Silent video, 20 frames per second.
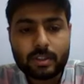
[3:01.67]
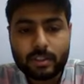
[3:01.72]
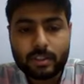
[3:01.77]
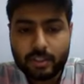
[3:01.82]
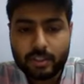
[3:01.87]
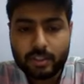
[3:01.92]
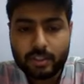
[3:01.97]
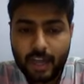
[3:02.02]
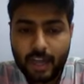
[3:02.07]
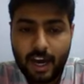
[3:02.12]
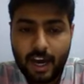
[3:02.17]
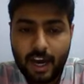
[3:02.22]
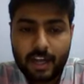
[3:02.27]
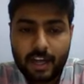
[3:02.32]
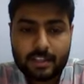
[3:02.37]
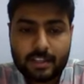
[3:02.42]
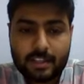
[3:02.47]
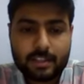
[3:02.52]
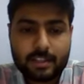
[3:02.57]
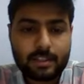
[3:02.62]

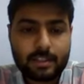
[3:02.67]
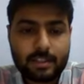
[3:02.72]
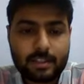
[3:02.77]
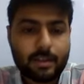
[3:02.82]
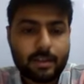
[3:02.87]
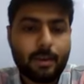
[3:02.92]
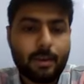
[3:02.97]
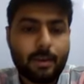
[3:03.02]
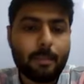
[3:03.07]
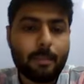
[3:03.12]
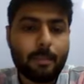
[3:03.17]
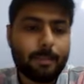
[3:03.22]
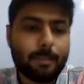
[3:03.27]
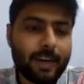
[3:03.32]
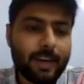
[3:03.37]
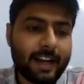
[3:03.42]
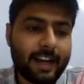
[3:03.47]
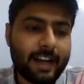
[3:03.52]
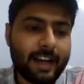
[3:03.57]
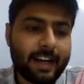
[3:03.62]
stars,
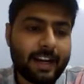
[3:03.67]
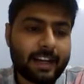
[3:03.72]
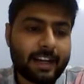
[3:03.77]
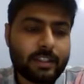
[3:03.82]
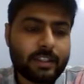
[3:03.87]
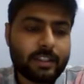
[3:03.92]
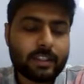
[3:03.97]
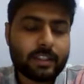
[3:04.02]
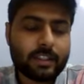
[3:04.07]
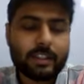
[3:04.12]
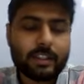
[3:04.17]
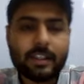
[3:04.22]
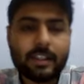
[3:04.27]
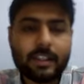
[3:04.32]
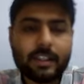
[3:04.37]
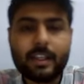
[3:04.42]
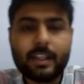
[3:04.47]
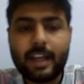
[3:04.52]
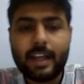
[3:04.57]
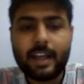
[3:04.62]
planet,
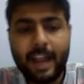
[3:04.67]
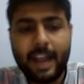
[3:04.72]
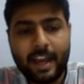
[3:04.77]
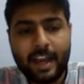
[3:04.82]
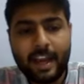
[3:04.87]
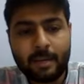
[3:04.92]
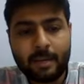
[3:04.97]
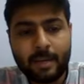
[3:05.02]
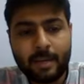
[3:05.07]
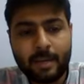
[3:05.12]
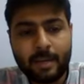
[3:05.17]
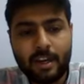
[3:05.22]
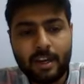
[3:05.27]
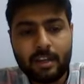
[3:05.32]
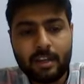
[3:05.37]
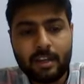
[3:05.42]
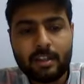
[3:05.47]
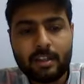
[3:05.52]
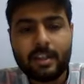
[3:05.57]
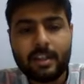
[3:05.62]

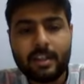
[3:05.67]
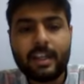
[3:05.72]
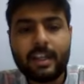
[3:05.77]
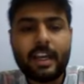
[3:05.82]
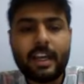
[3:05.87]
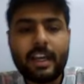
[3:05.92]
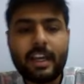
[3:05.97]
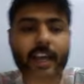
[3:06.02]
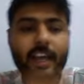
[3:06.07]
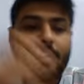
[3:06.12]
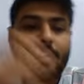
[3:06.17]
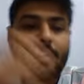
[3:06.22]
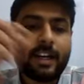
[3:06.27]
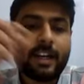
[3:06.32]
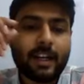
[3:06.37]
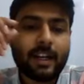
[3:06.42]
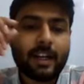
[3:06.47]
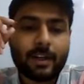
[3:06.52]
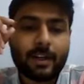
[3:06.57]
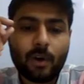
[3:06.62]
animal,
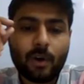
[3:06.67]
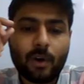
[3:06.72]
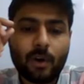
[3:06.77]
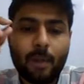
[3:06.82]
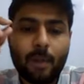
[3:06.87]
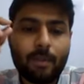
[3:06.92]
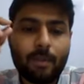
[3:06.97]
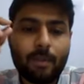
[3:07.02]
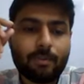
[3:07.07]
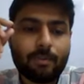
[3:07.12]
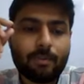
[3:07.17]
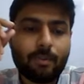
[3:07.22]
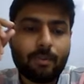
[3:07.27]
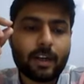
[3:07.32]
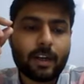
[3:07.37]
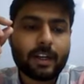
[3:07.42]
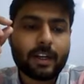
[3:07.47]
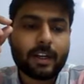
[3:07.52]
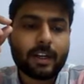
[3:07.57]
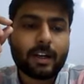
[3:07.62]
even a drop of
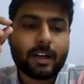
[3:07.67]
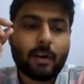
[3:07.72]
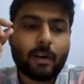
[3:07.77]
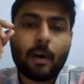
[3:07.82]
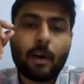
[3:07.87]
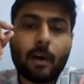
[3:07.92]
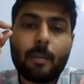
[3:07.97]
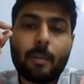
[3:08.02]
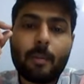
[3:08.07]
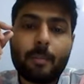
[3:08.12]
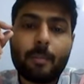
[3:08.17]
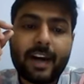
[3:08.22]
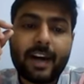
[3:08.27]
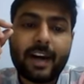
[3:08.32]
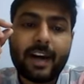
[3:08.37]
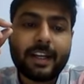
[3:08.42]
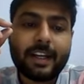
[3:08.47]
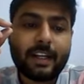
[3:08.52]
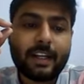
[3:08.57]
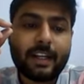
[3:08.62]
water or a
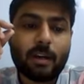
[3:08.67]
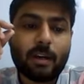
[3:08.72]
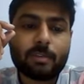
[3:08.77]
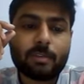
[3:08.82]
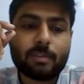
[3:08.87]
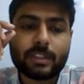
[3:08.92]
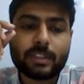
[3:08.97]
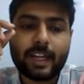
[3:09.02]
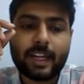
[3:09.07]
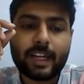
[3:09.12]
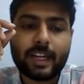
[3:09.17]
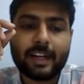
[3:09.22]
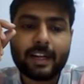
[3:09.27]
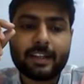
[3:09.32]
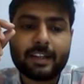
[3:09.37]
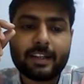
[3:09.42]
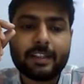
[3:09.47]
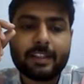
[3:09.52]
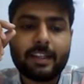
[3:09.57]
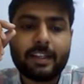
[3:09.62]
particle of sand,
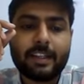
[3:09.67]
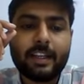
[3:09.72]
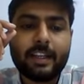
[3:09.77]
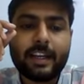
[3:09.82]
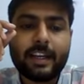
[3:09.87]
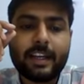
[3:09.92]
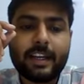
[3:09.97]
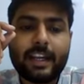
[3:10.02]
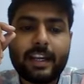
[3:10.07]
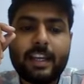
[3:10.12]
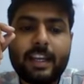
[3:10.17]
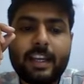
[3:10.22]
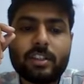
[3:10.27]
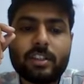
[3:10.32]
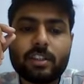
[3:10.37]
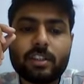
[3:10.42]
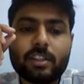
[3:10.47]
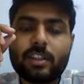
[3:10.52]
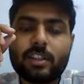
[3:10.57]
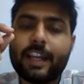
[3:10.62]
each
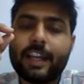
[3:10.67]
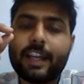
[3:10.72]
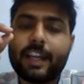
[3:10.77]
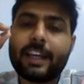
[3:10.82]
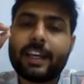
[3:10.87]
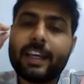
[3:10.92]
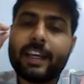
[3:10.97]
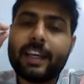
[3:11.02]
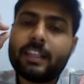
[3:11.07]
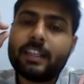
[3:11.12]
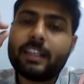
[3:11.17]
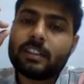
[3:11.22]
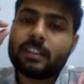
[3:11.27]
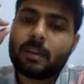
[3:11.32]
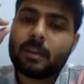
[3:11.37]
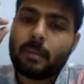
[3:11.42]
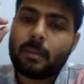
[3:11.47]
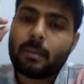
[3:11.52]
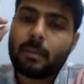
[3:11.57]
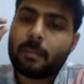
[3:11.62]
thing is
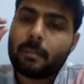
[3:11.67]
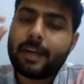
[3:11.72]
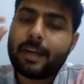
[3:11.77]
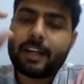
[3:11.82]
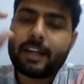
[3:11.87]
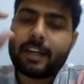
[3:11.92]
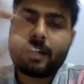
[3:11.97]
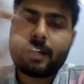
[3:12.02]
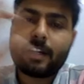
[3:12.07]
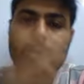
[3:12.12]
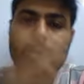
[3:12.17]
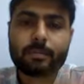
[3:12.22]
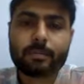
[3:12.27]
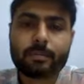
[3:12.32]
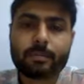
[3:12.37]
matter.